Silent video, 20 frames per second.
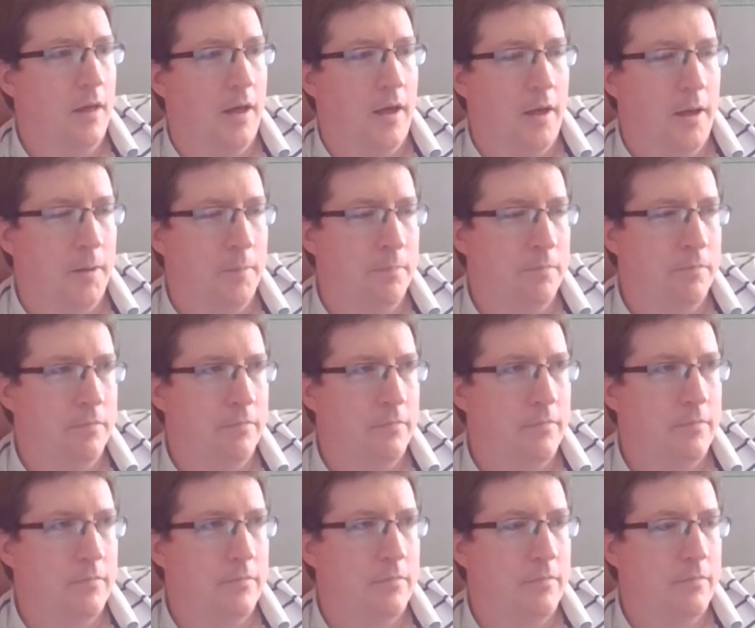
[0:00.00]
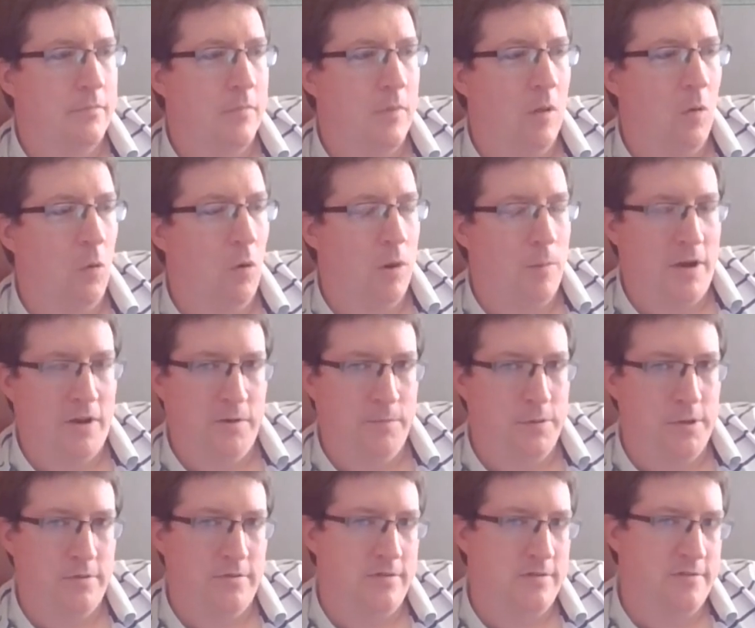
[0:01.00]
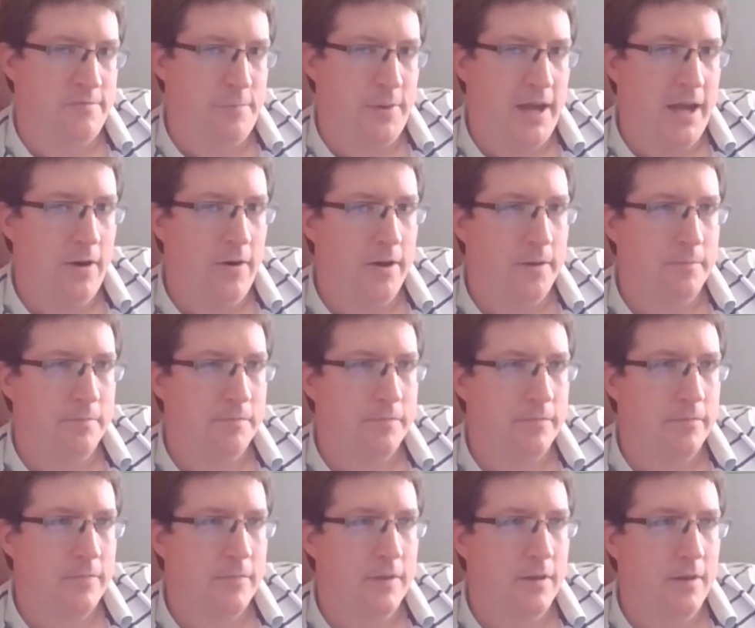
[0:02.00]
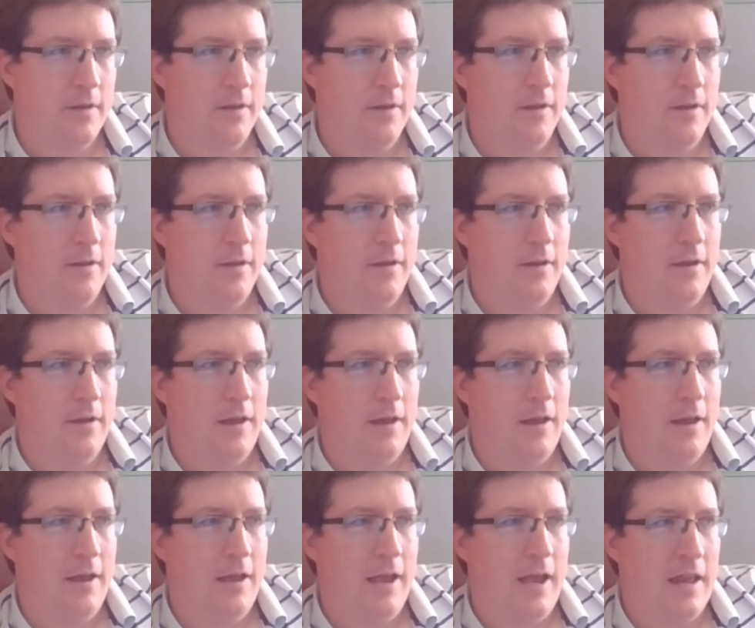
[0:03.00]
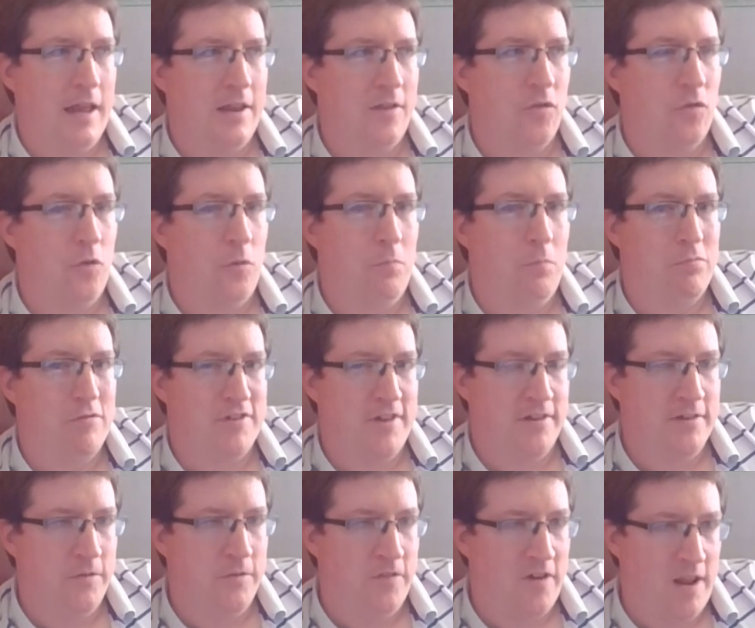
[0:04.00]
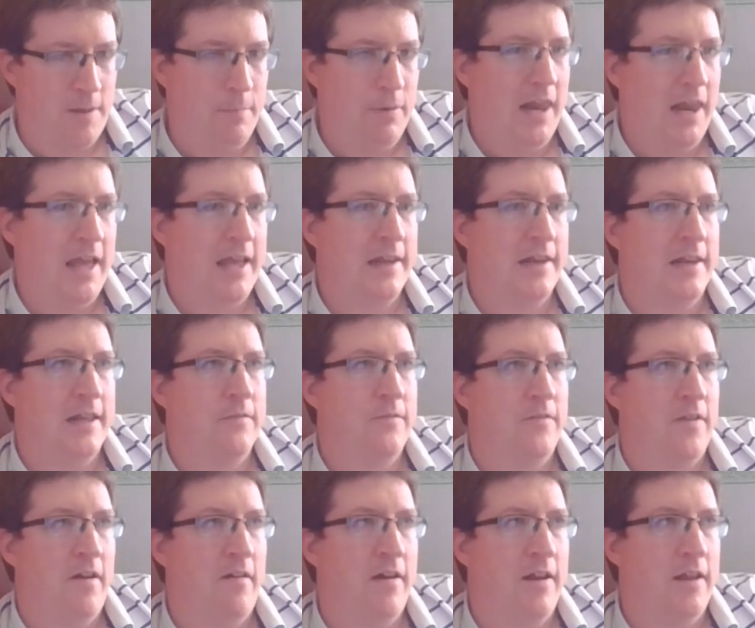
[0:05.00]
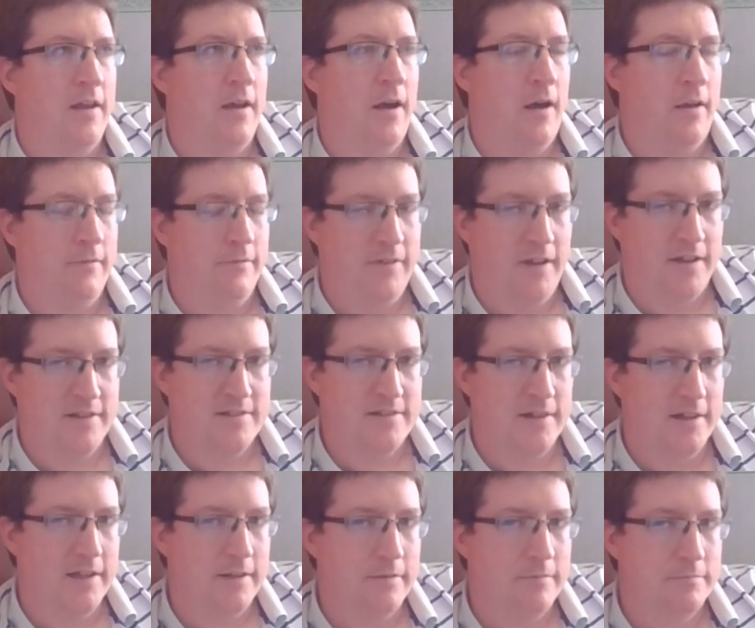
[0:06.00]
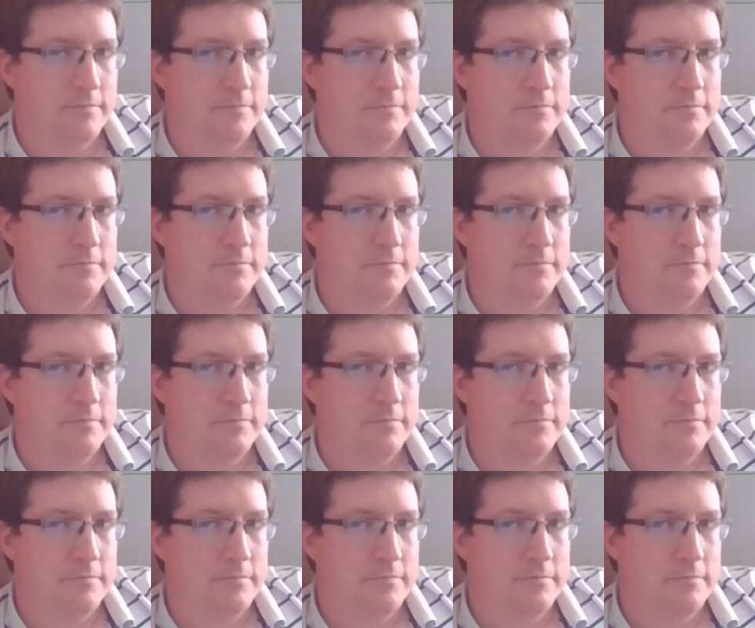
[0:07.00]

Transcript: um, all about abuses of power. And it's all presented very plainly, very unfussily.